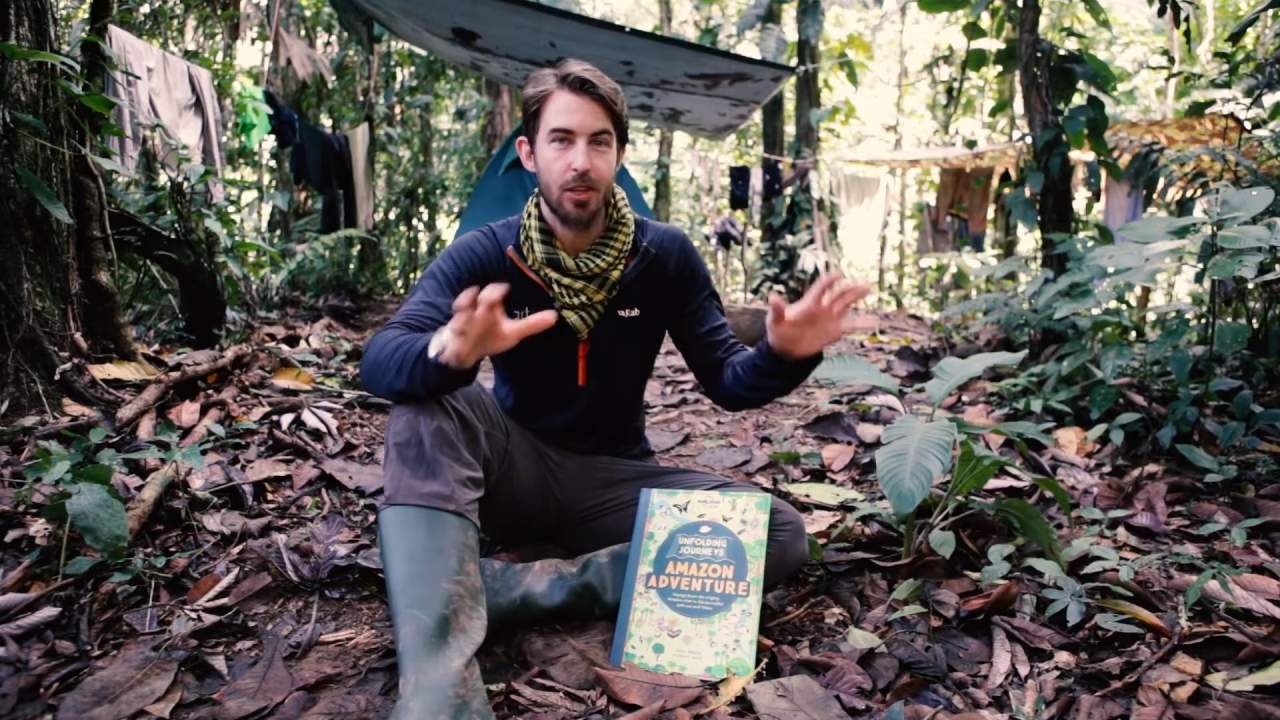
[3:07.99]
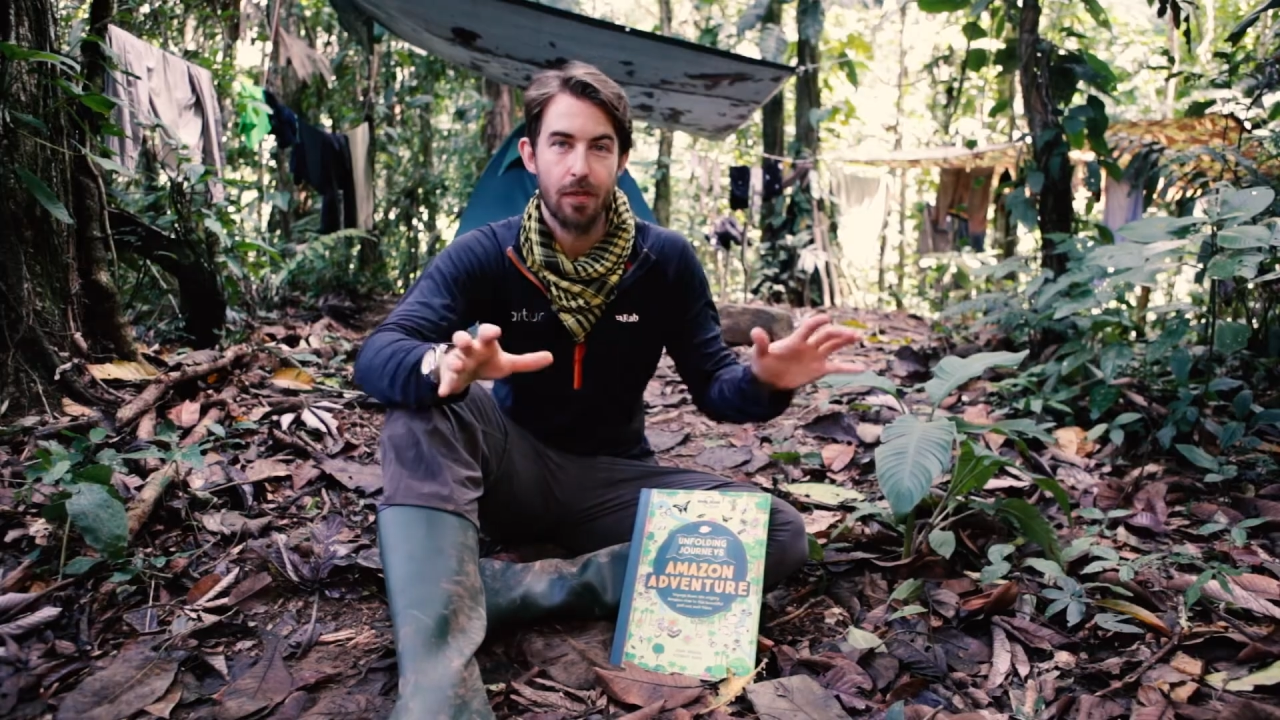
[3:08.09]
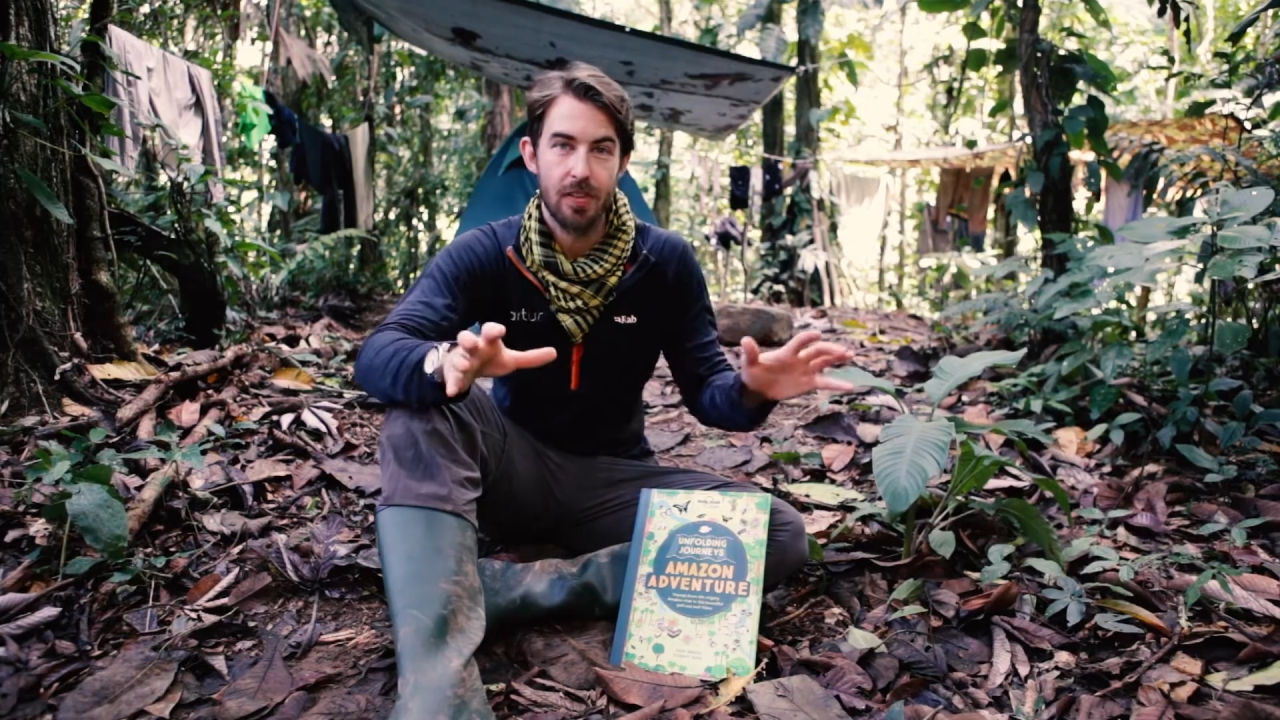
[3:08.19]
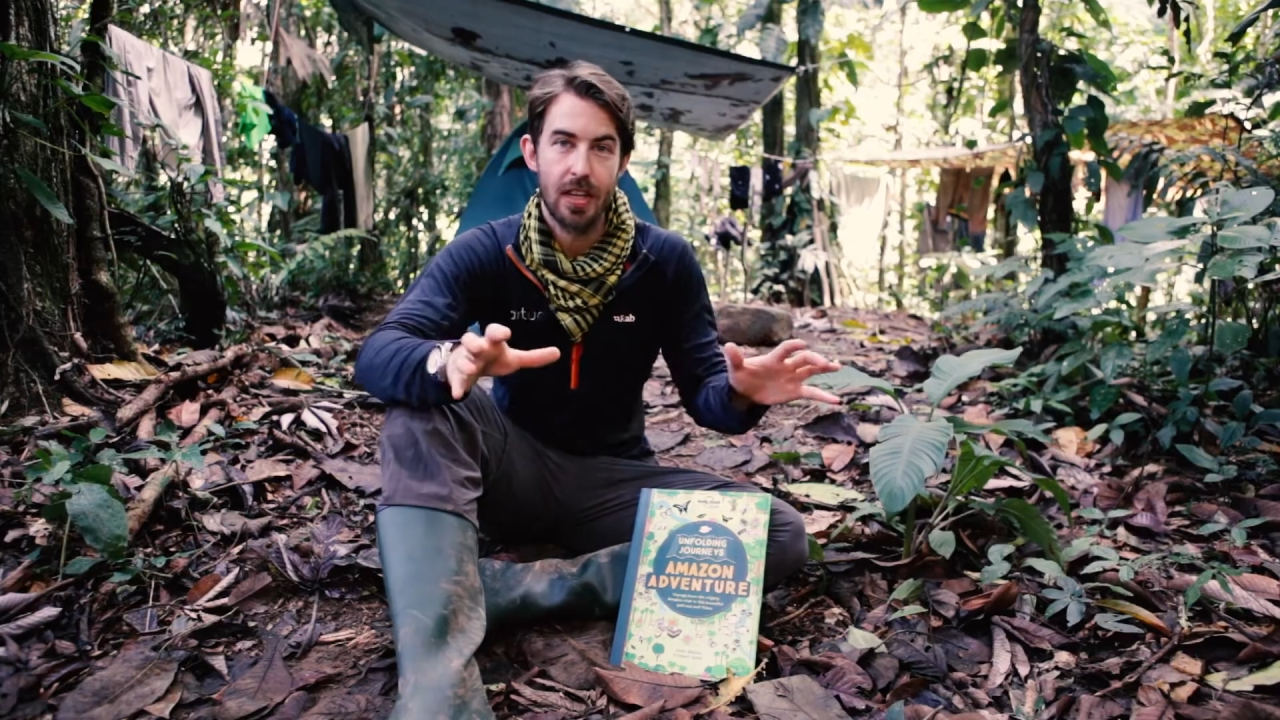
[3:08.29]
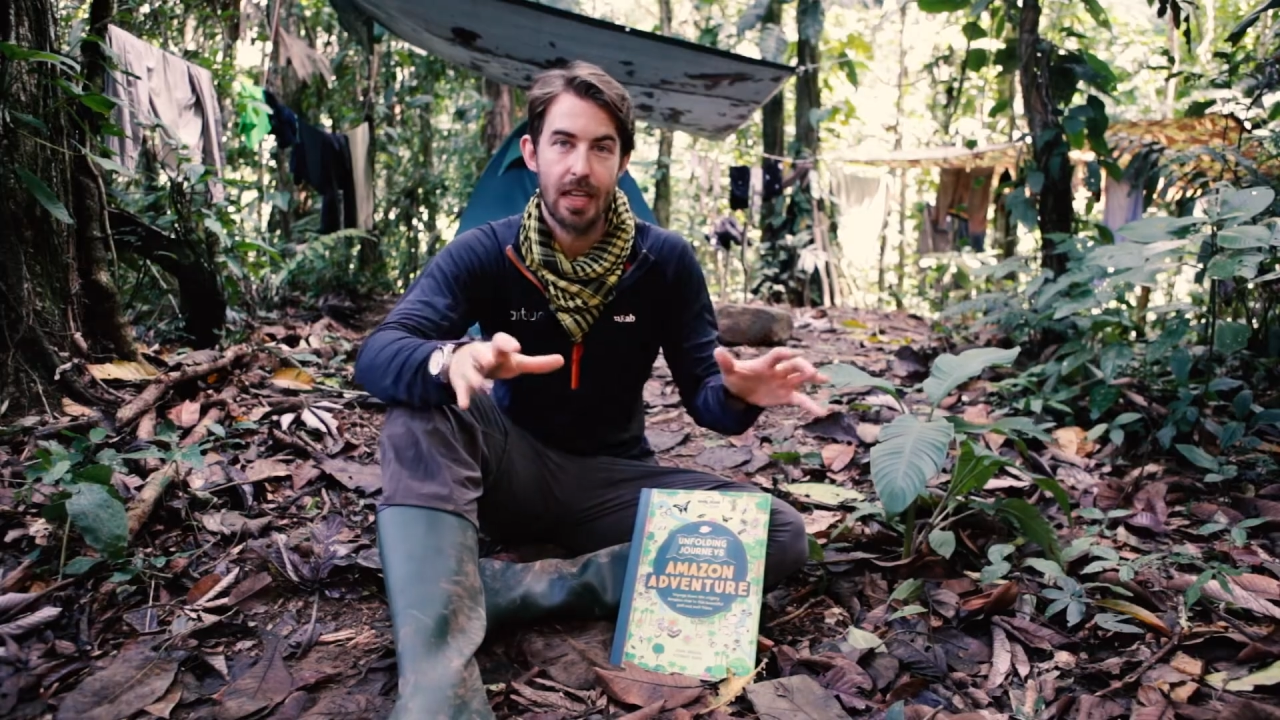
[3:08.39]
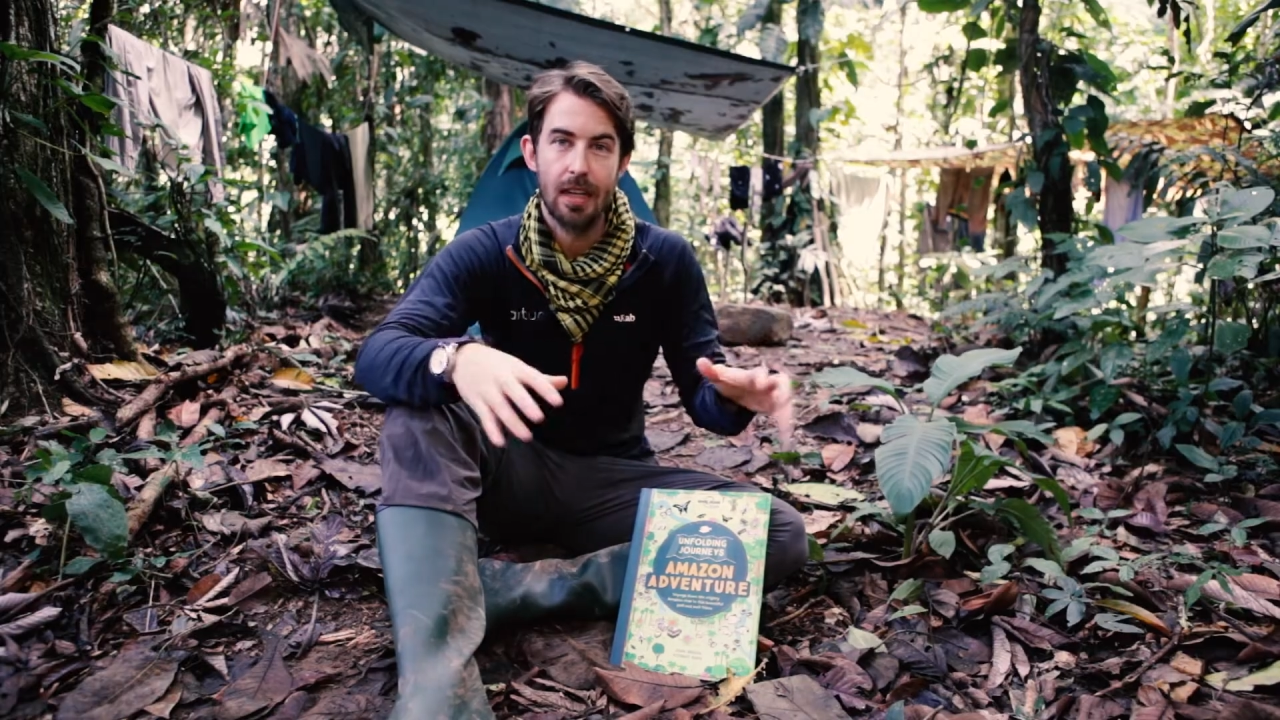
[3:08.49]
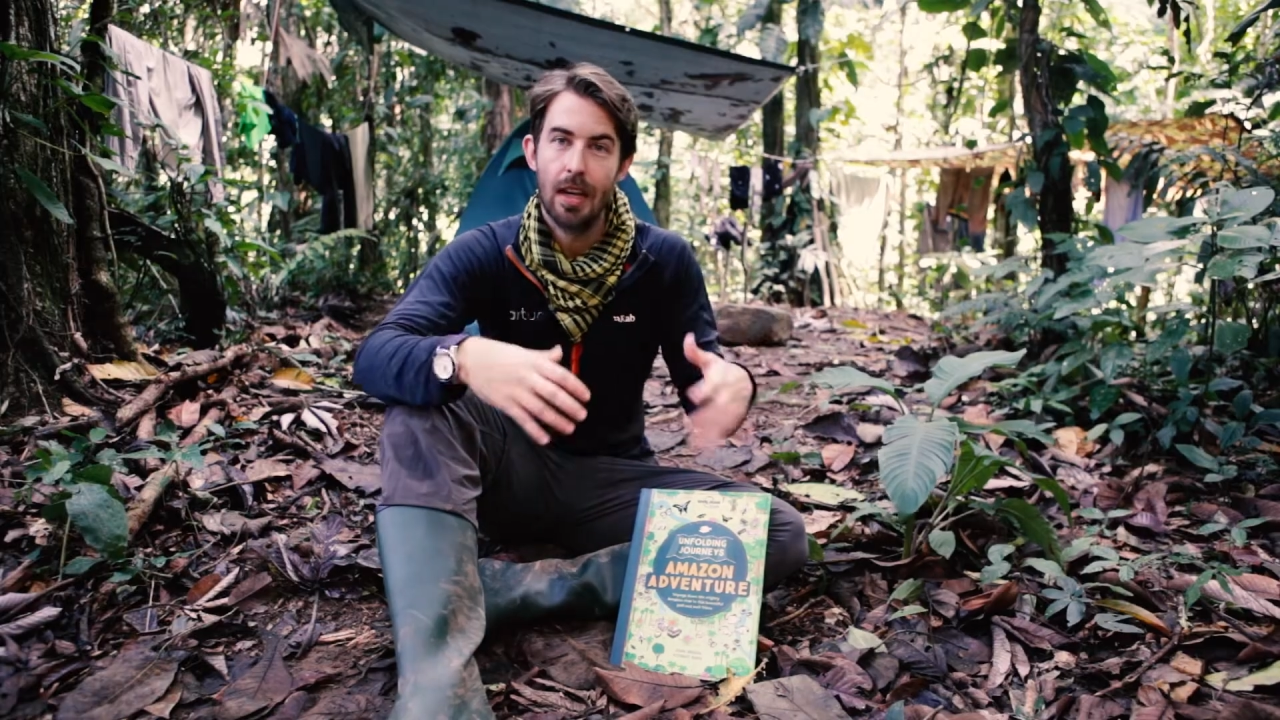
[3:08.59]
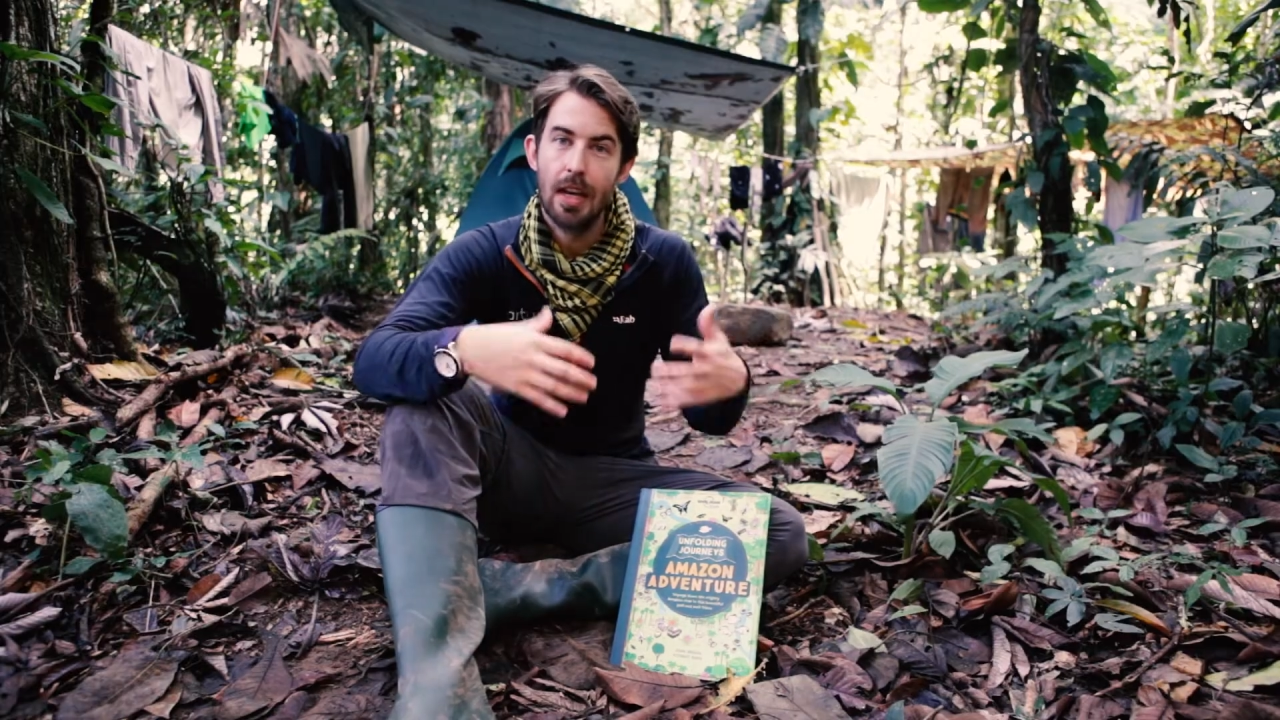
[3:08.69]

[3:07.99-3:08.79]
you've seen,